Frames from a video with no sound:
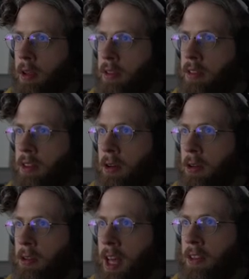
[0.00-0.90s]
So
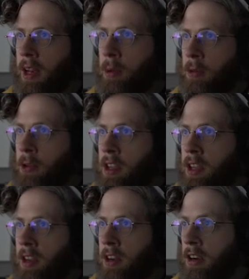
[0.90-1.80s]
now that I'm over
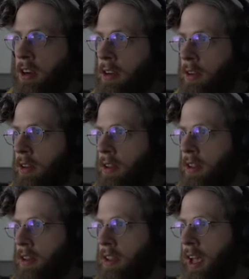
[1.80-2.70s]
here,
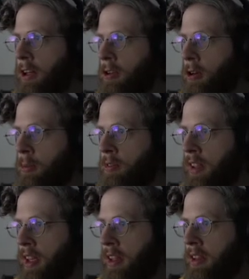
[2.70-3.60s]
Kal Corp
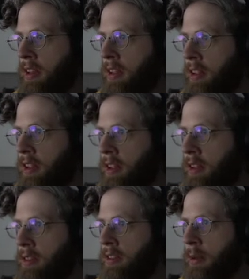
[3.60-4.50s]
Xen,
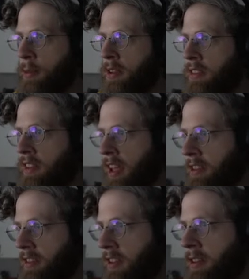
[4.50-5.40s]
summon the
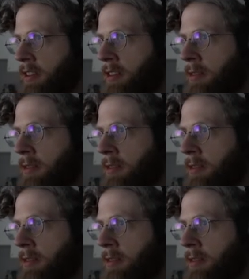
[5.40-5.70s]
skeleton.